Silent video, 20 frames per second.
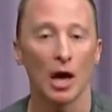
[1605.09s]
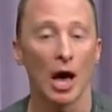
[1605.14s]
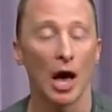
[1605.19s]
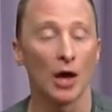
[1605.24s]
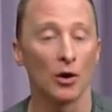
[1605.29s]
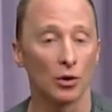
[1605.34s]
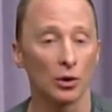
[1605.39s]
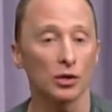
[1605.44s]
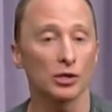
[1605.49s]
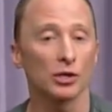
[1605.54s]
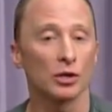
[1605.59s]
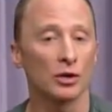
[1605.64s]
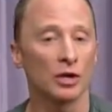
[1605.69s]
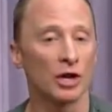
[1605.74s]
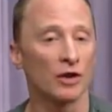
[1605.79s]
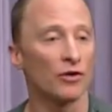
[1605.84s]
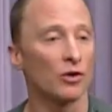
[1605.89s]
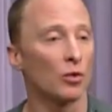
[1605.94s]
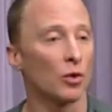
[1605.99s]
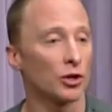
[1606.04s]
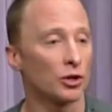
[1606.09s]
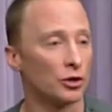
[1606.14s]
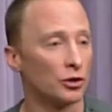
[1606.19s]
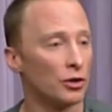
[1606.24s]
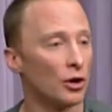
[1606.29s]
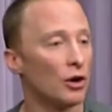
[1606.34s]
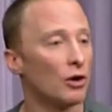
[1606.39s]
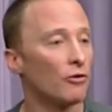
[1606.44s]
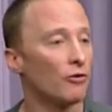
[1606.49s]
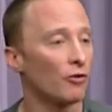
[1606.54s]
and also given what you
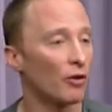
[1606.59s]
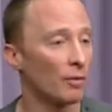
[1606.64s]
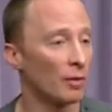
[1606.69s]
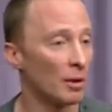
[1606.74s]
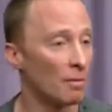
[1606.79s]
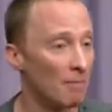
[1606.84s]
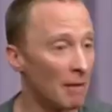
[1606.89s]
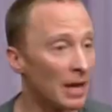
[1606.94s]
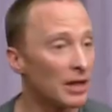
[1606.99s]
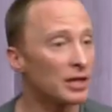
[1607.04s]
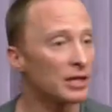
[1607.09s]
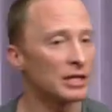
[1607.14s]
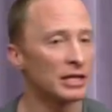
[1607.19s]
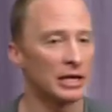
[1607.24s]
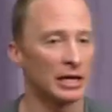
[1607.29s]
know from the mother's